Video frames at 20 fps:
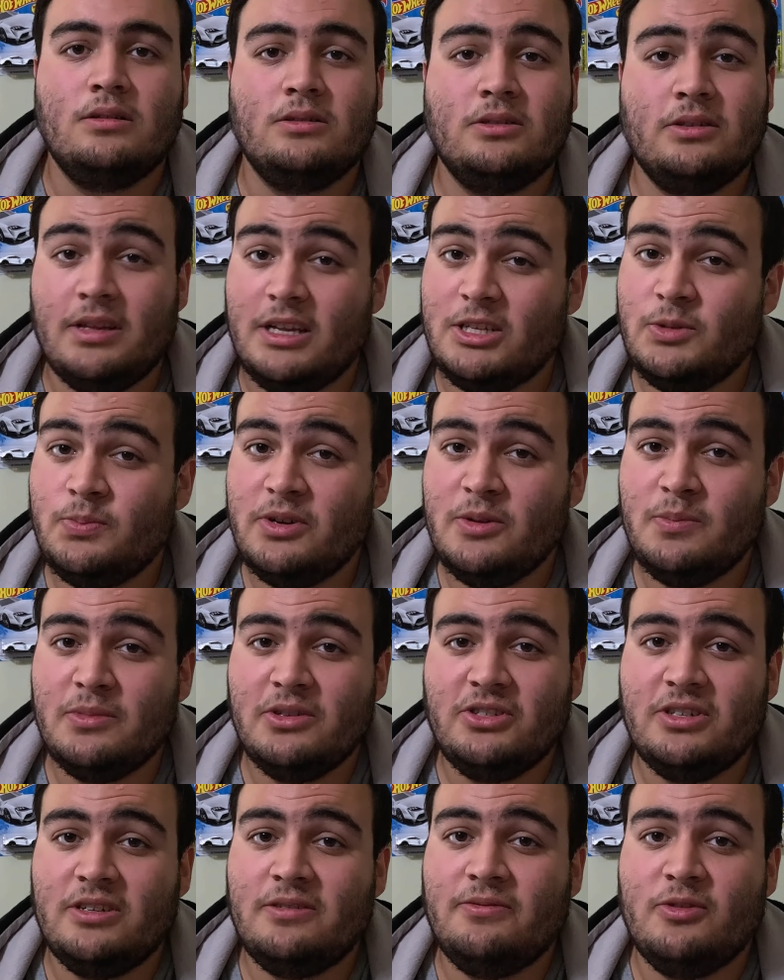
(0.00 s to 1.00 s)
So that's pretty
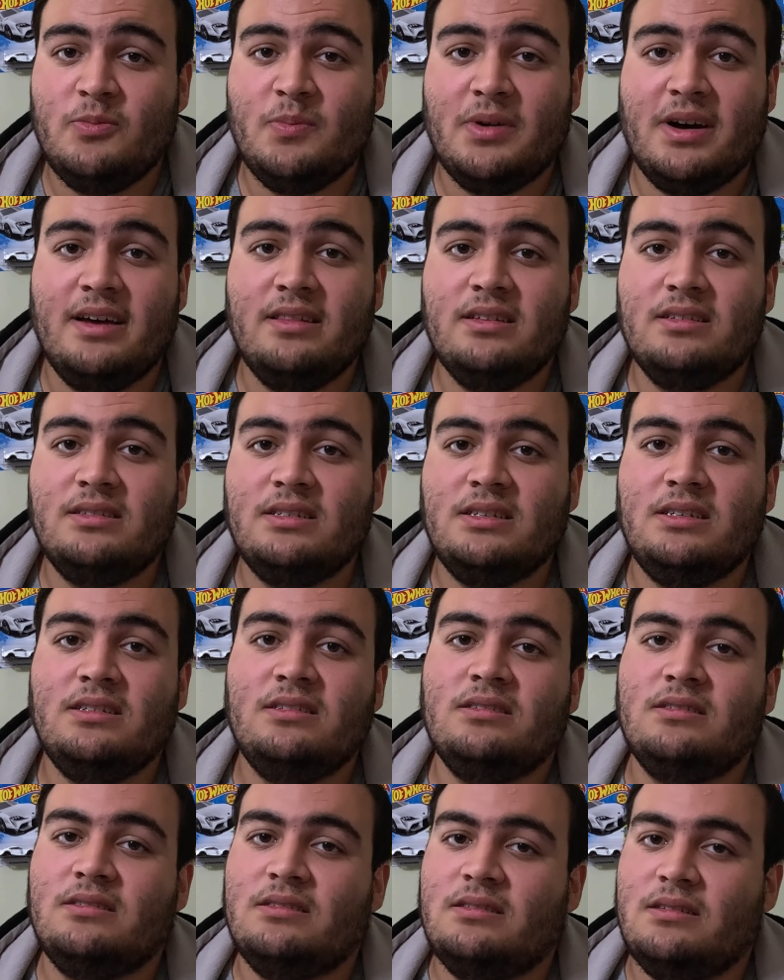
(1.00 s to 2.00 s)
much it for the behind the
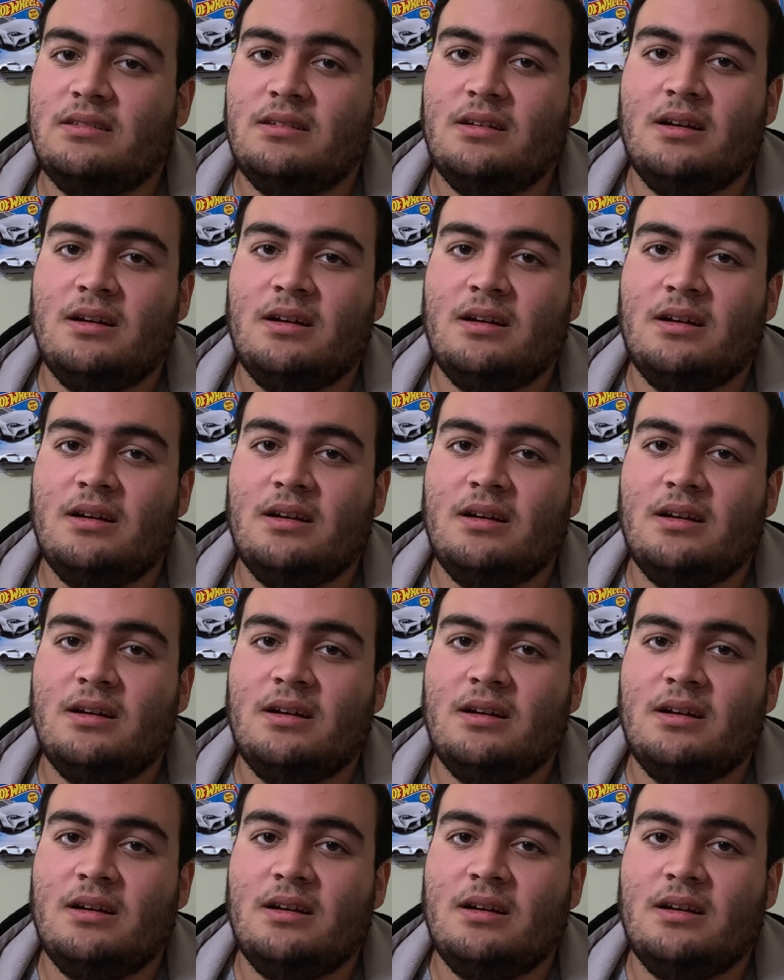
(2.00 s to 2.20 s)
scenes.